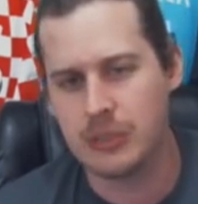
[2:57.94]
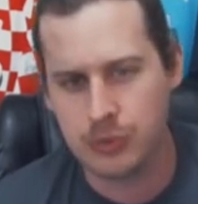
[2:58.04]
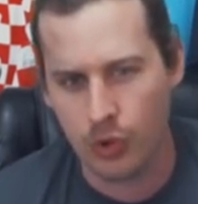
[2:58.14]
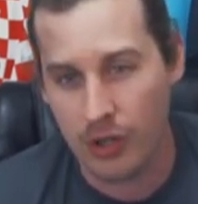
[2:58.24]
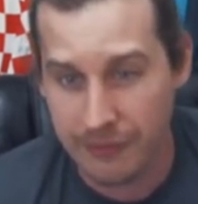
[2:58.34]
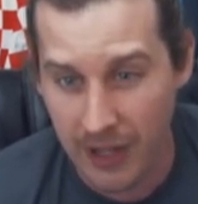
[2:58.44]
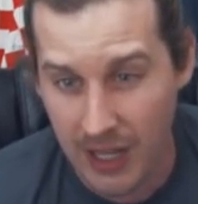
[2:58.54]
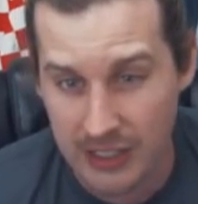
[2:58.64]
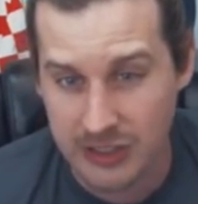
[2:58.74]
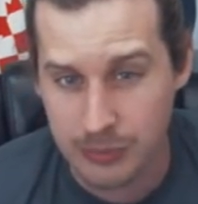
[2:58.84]
some sort of
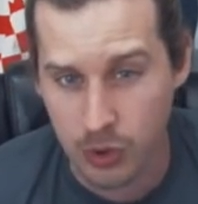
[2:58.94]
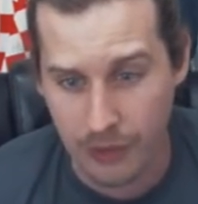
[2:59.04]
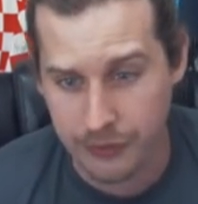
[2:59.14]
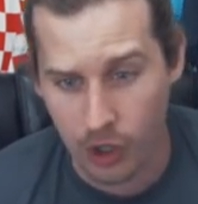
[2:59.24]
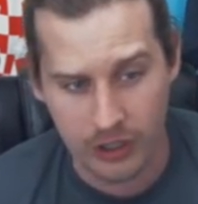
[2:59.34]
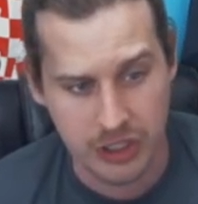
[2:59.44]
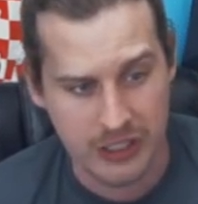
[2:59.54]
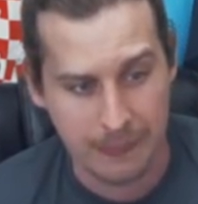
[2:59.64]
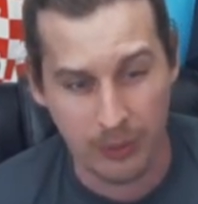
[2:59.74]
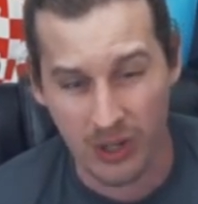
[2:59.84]
uh, some sort of Turkish
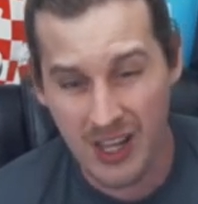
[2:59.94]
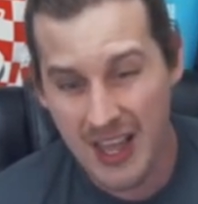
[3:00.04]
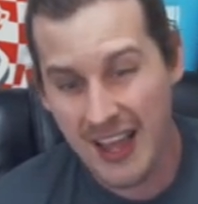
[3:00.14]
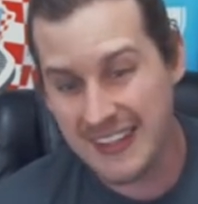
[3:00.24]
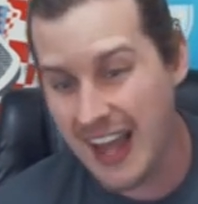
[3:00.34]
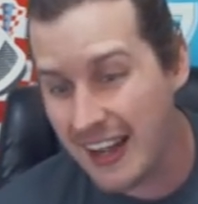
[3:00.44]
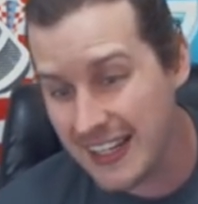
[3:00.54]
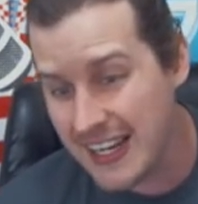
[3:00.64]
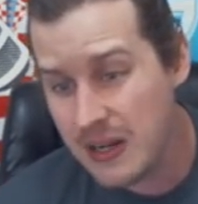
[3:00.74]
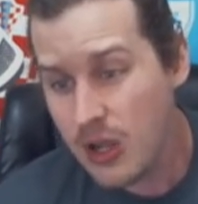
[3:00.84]
league pull.
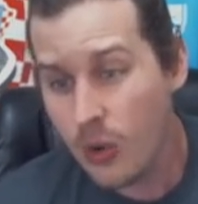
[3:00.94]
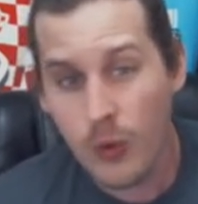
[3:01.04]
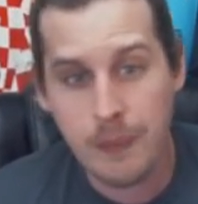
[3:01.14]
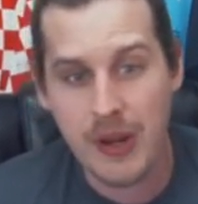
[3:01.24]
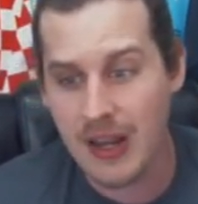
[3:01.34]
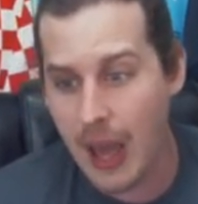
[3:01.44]
Nani would be